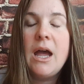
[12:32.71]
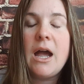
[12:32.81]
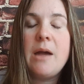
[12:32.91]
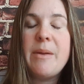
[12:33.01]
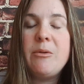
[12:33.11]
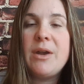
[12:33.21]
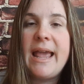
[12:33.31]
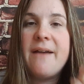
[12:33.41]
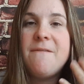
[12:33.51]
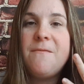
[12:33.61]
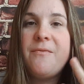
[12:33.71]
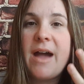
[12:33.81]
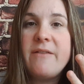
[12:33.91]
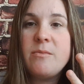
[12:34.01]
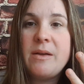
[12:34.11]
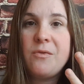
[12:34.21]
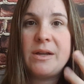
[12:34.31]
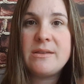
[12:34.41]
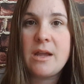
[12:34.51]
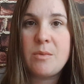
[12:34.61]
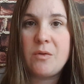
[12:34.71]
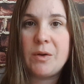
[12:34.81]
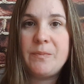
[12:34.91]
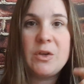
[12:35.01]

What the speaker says: I'm going to have 5 of my friends come over.